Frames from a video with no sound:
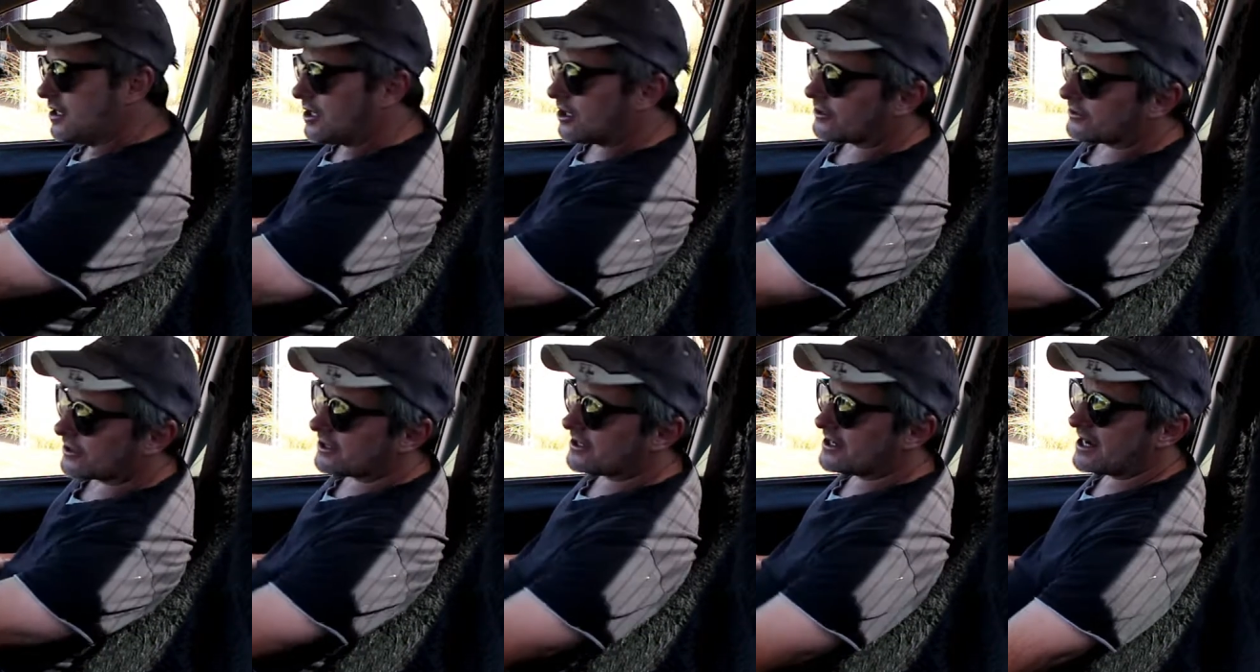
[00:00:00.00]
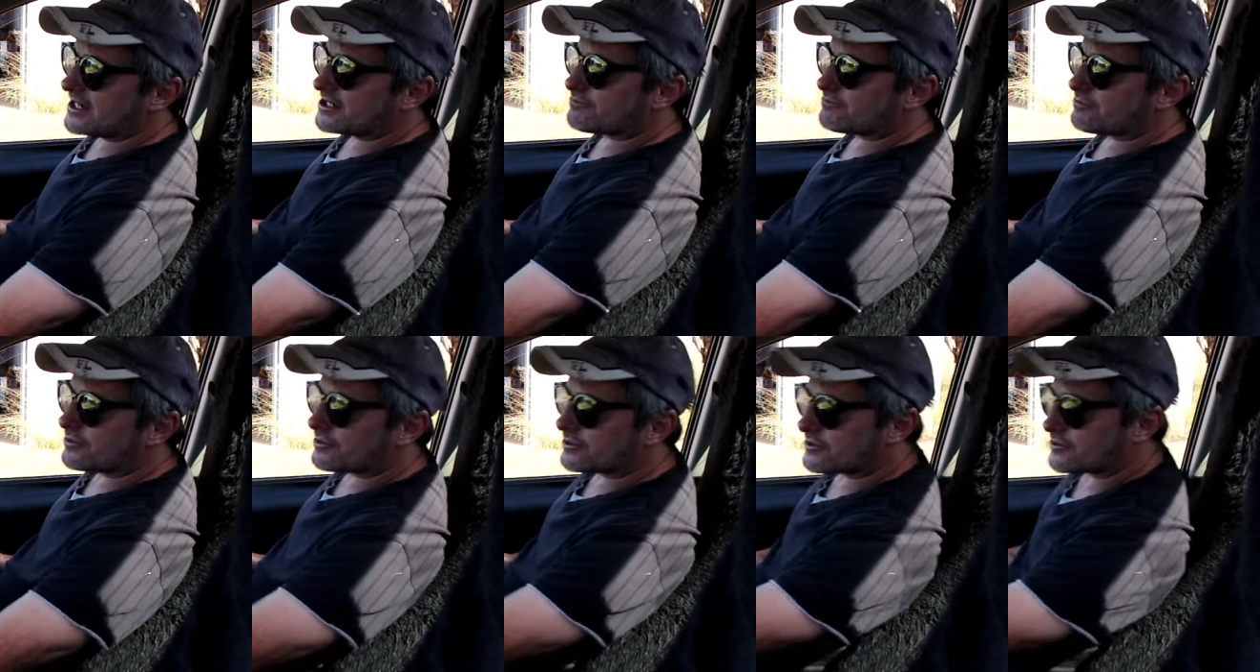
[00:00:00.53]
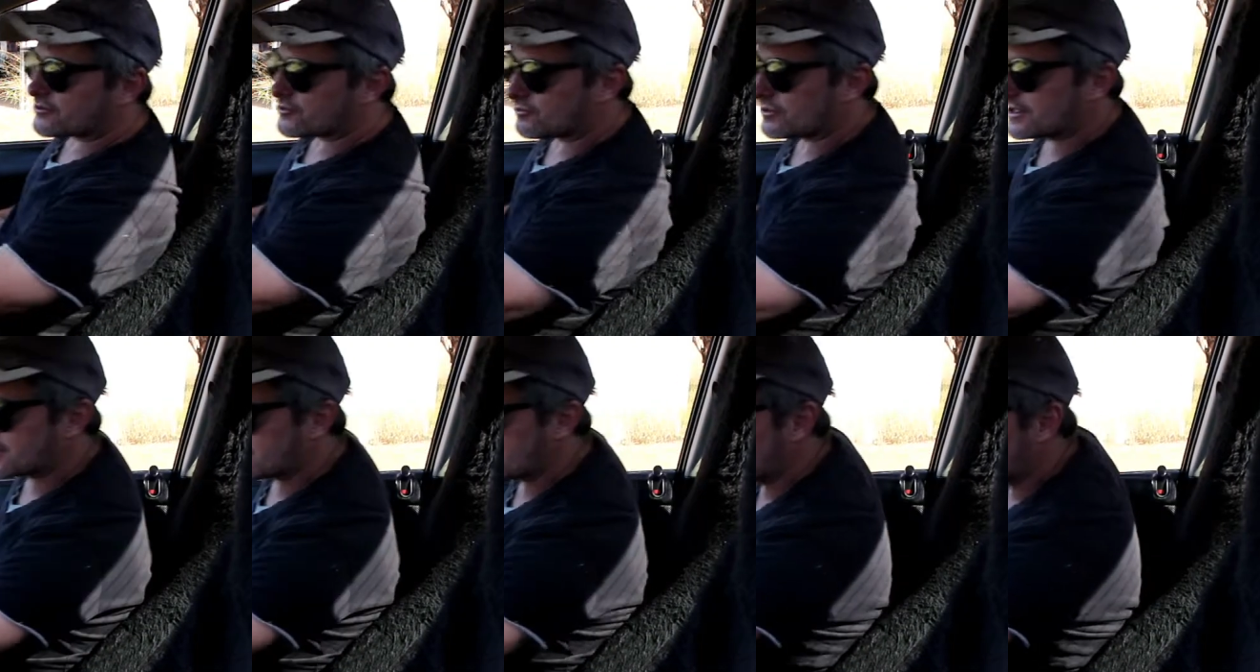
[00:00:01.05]
on the dashboard, because all
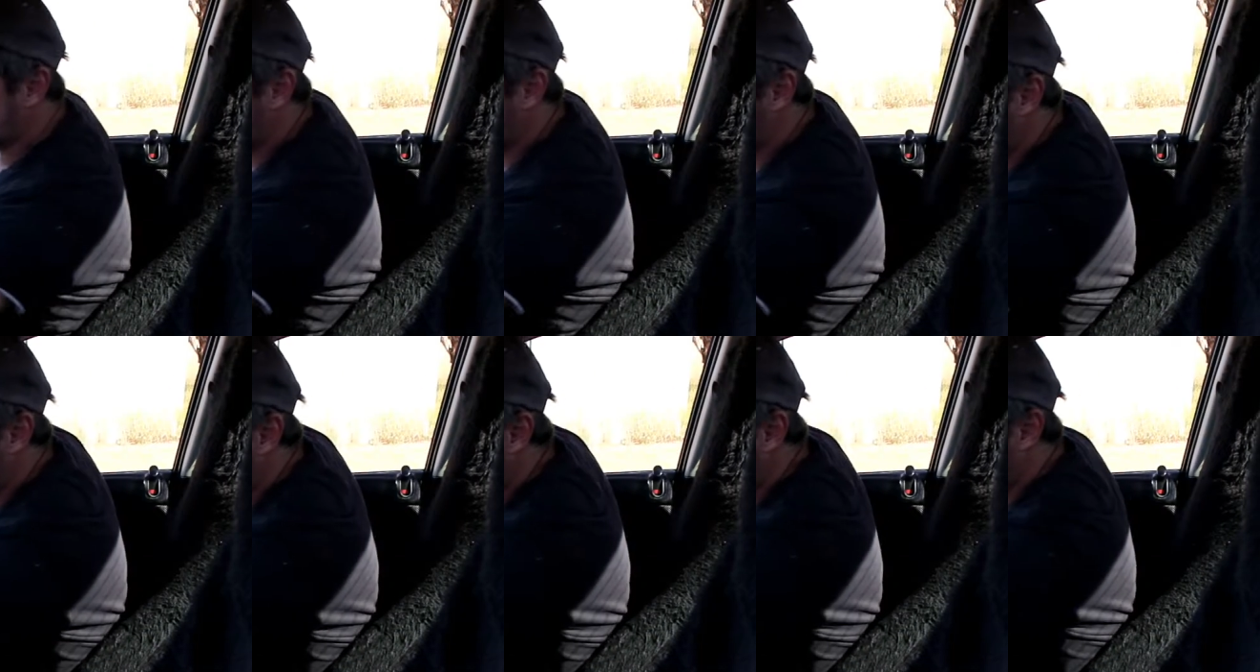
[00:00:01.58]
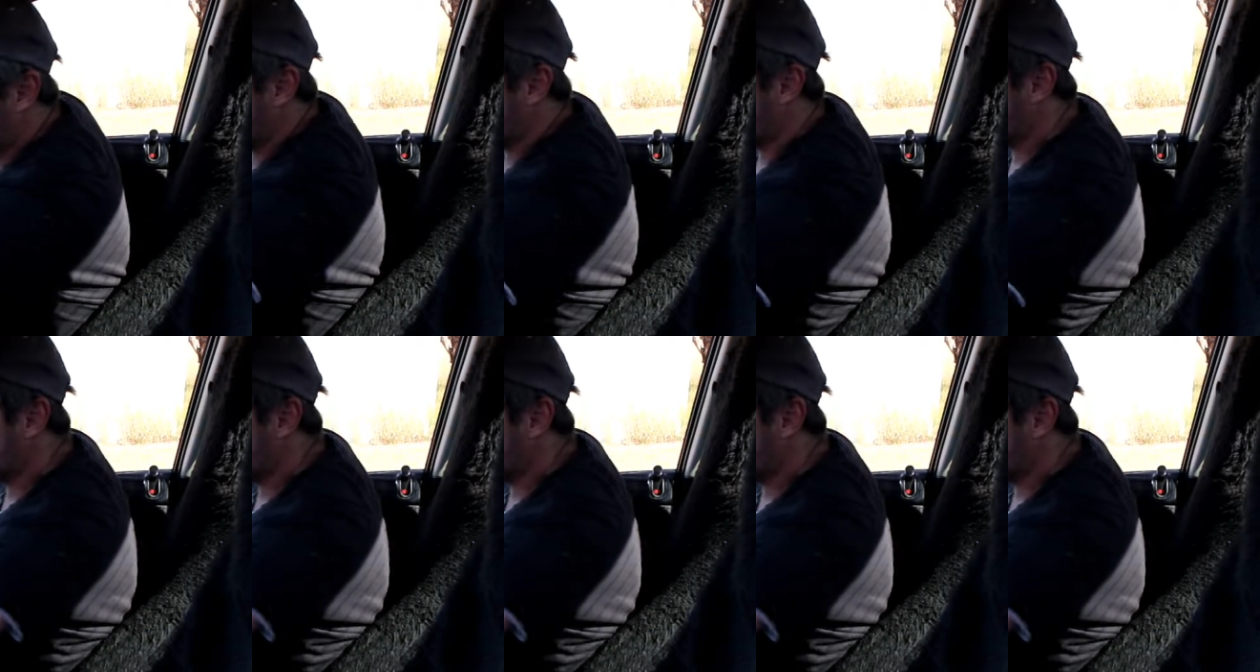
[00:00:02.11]
this here is soft.